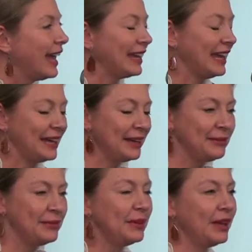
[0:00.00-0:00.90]
Okay,
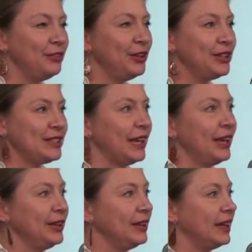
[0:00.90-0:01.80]
a few years
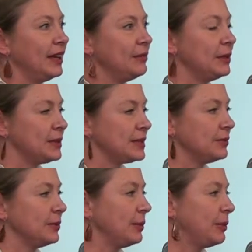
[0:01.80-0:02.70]
ago,
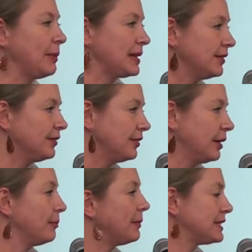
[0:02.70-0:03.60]
there were
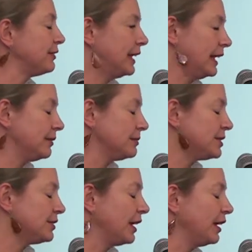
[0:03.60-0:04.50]
massive
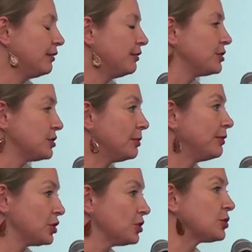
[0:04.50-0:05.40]
claims for
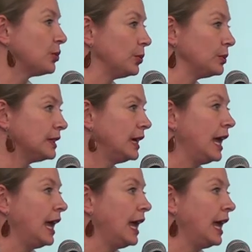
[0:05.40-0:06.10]
superficial scald,